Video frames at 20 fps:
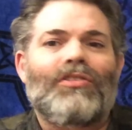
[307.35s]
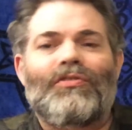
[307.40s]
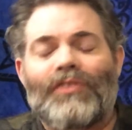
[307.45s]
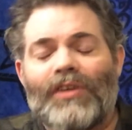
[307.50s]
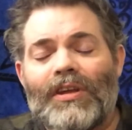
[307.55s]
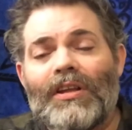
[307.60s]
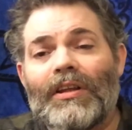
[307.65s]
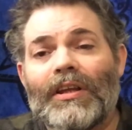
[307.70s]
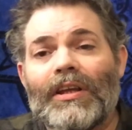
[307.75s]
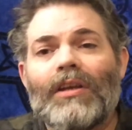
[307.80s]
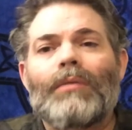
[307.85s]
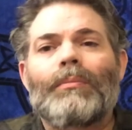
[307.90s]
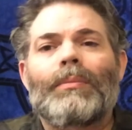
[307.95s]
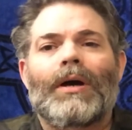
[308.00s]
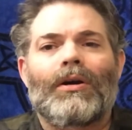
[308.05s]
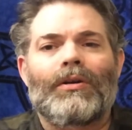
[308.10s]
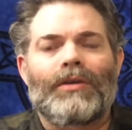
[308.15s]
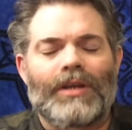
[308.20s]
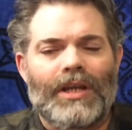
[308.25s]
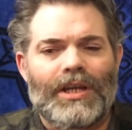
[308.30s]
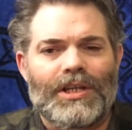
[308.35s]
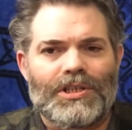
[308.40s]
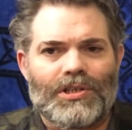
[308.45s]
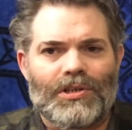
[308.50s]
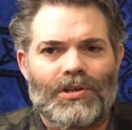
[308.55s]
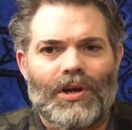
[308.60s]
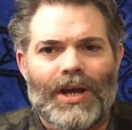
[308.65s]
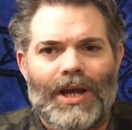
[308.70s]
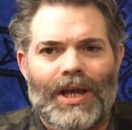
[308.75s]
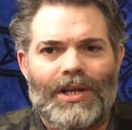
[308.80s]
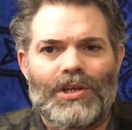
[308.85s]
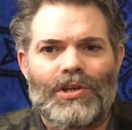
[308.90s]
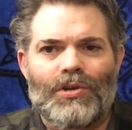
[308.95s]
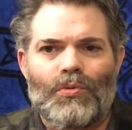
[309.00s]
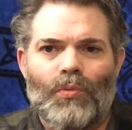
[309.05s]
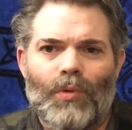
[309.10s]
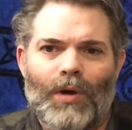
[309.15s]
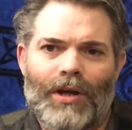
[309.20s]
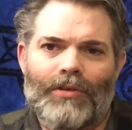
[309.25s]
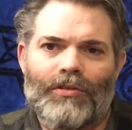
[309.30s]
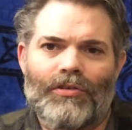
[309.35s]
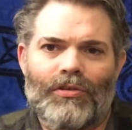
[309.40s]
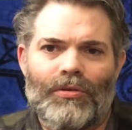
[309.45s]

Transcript: feeling about nature and you want